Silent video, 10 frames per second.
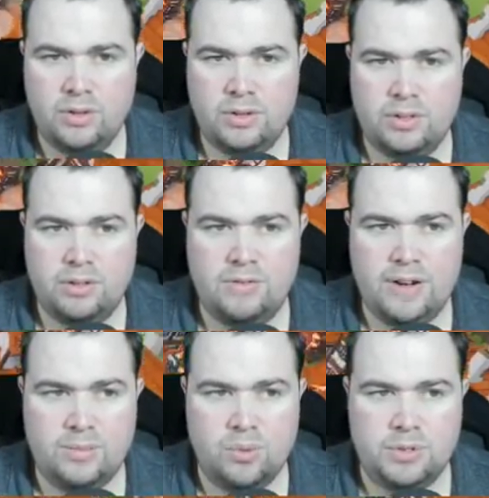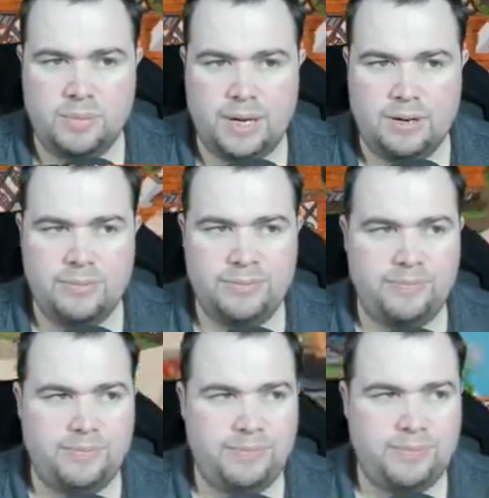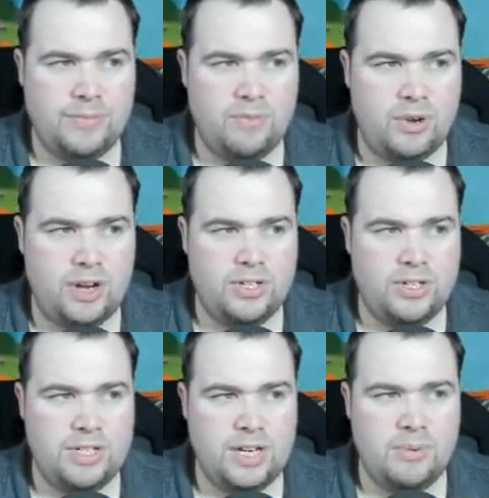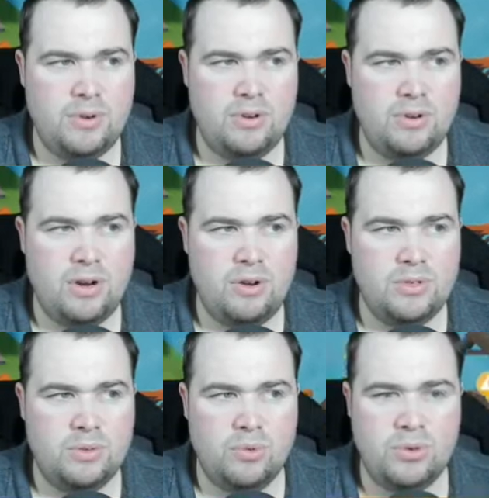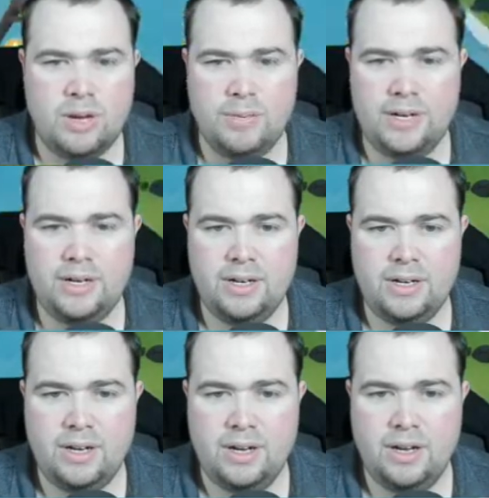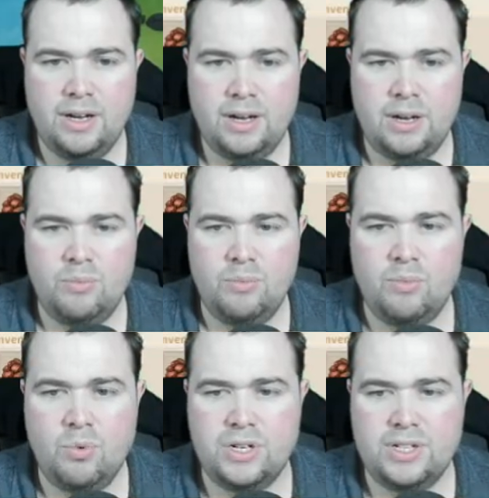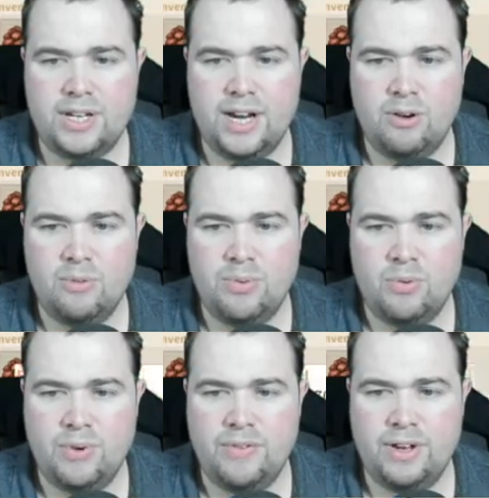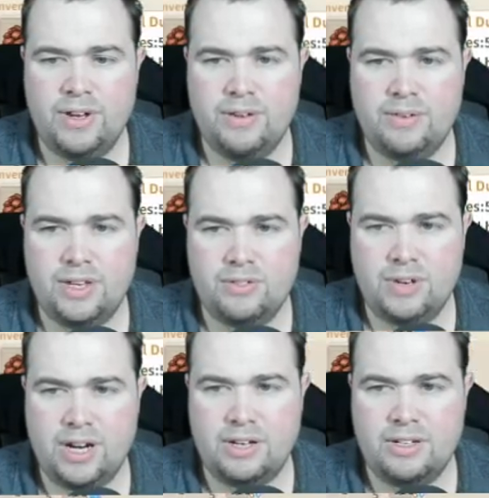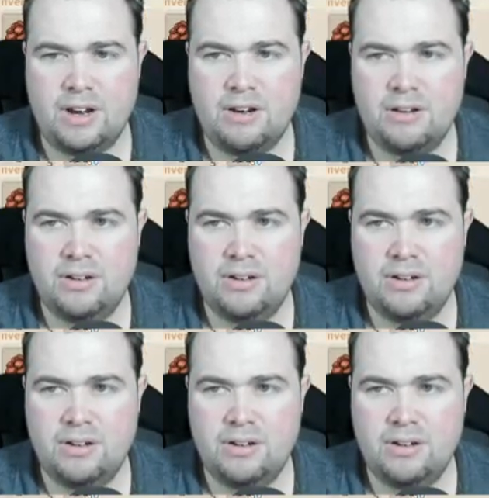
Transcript: There's a lot of animals about. Right, as you can see, we've got loads of wood coming in. What doesn't help with it, that's run out of dung,